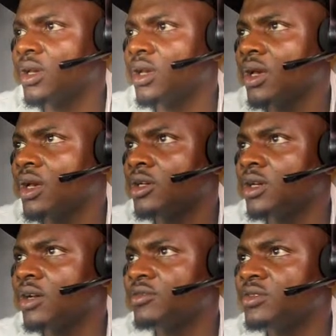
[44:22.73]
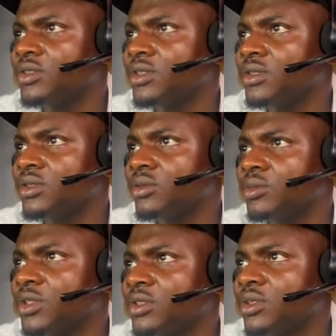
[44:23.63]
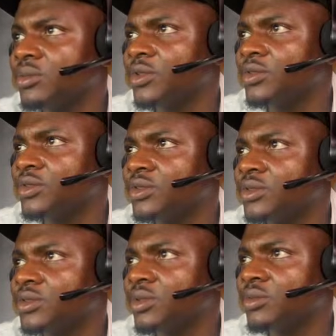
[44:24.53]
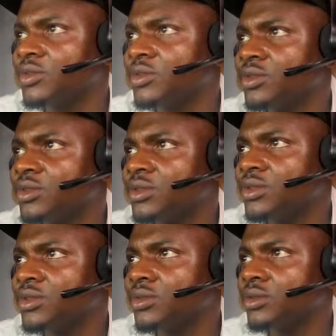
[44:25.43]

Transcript: I have to delete some things I'm not using. I'm going to delete this one.